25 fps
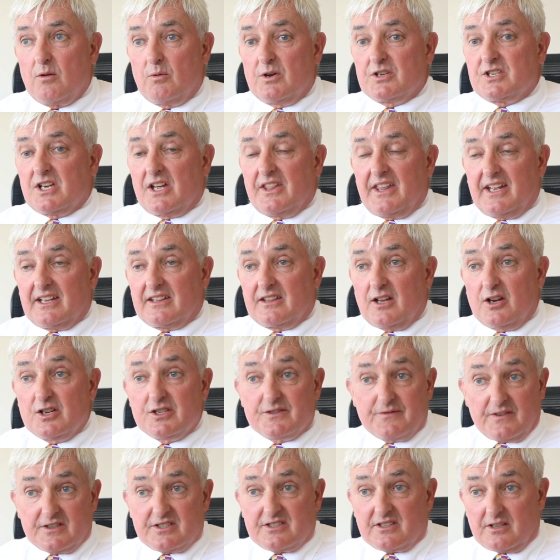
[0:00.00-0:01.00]
which I think
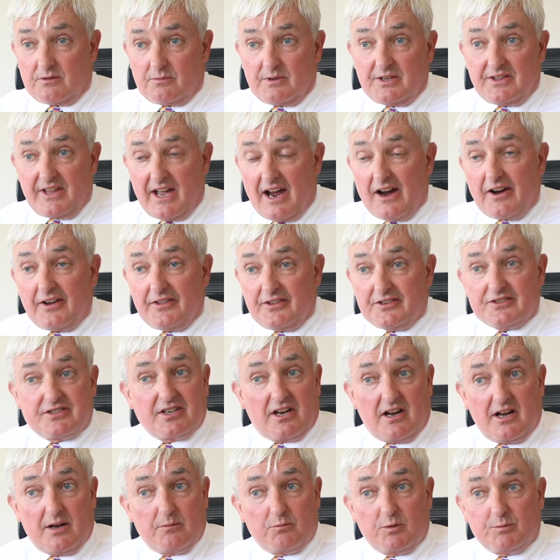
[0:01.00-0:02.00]
those of us that were there at the
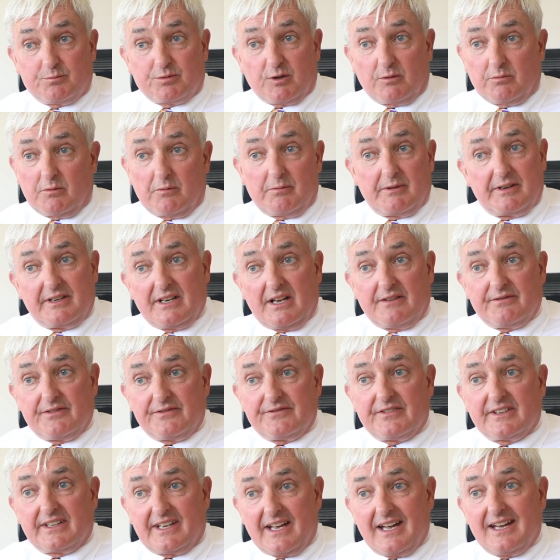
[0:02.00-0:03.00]
time will probably
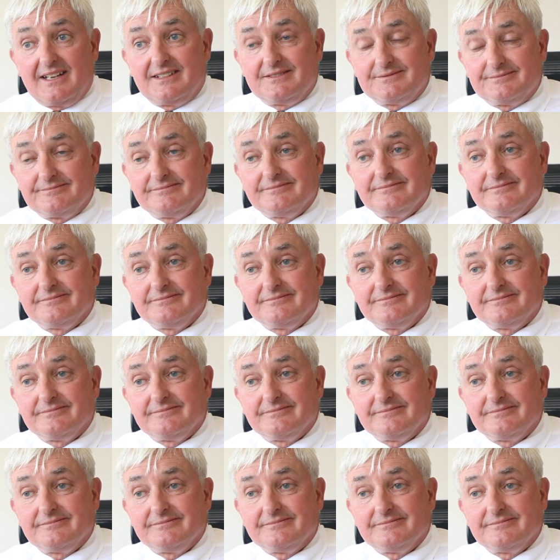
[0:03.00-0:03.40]
never forget.